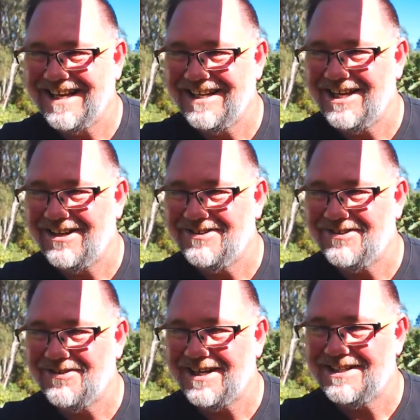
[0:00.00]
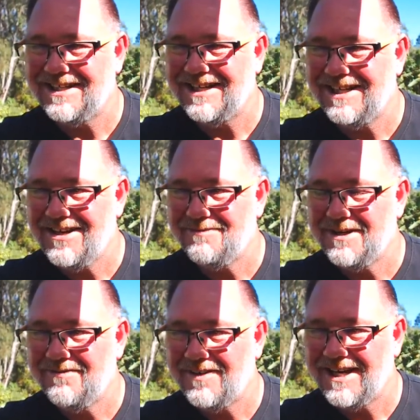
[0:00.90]
Unknown direction. Hello,
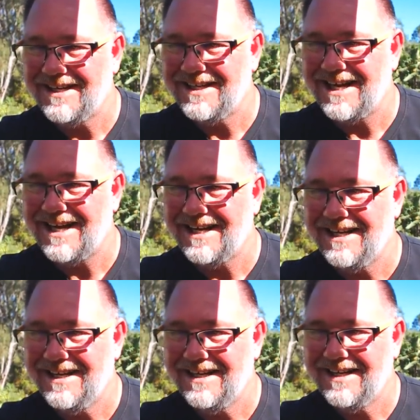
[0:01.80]
big fan. G'day.